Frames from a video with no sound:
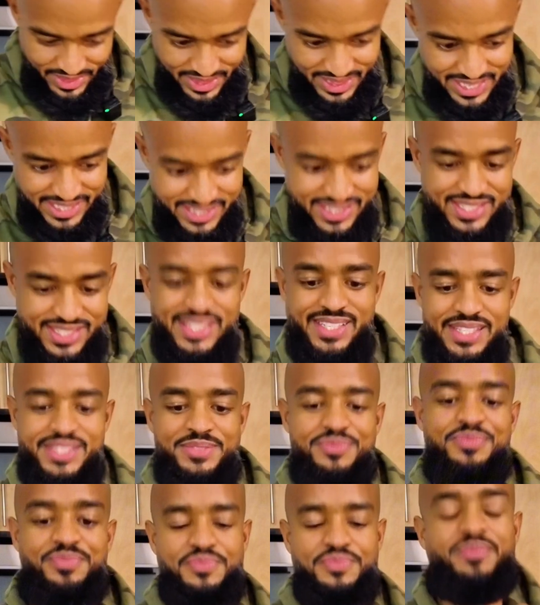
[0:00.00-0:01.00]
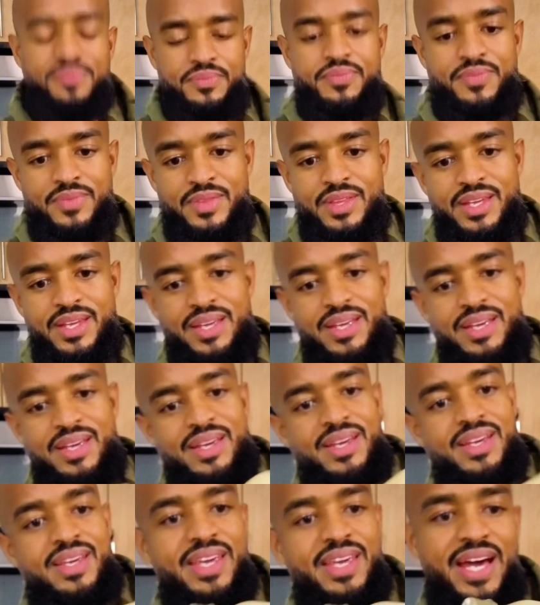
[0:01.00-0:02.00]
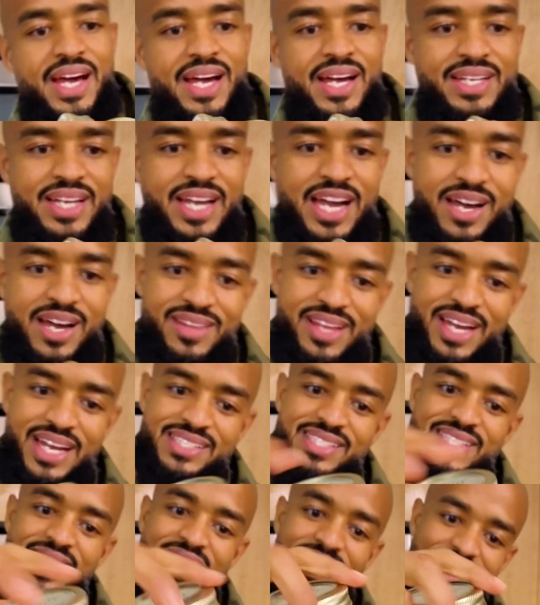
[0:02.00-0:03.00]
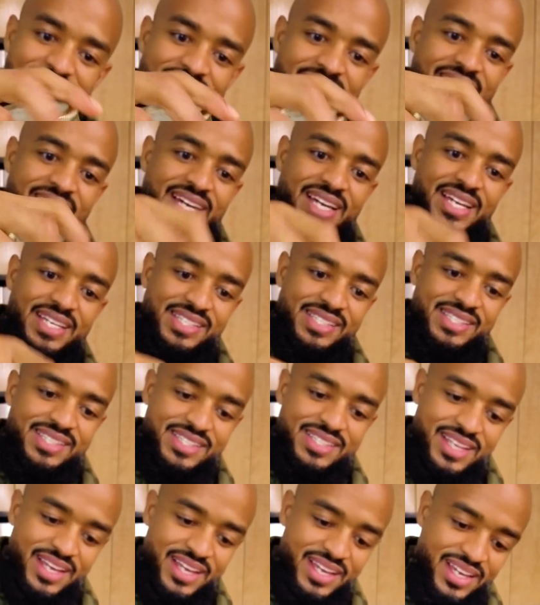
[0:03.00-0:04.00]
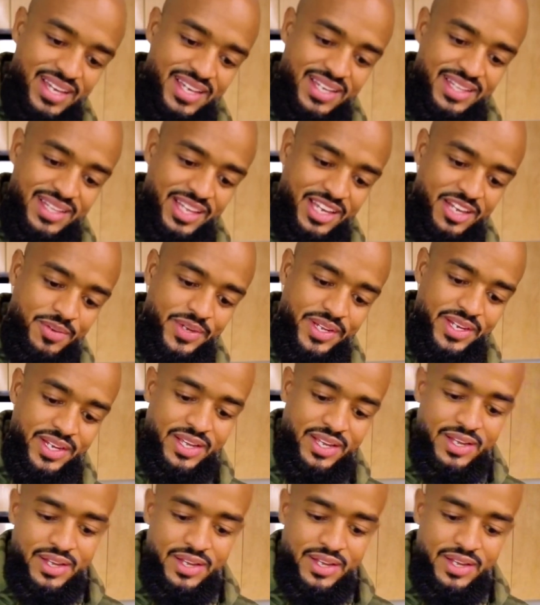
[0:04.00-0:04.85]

Let's see. Yeah, now that's like a nice thick liquid.